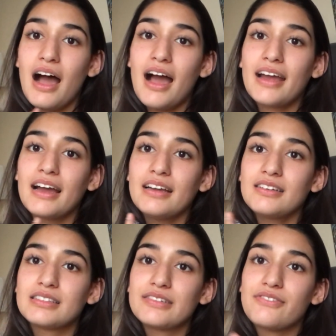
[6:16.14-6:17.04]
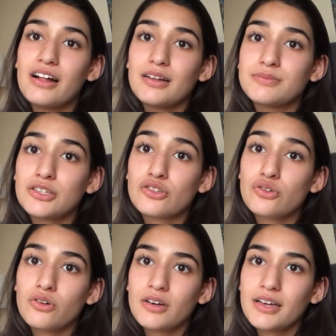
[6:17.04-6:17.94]
I kind of developed a
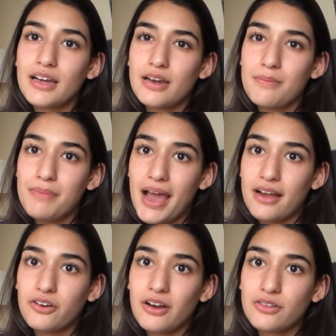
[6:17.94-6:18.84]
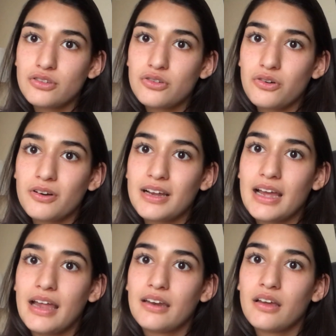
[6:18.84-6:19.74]
story and a background
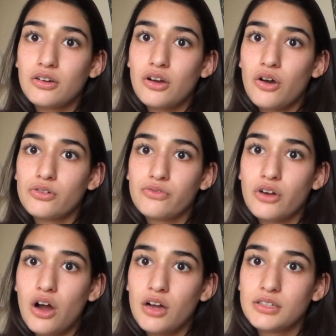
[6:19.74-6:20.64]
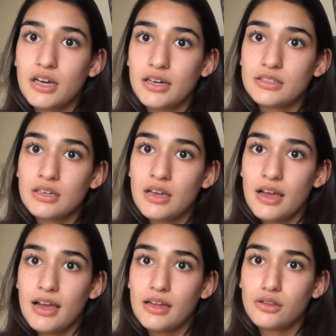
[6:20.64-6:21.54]
story and code of conduct
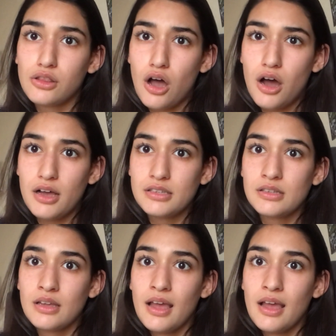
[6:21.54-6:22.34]
and laws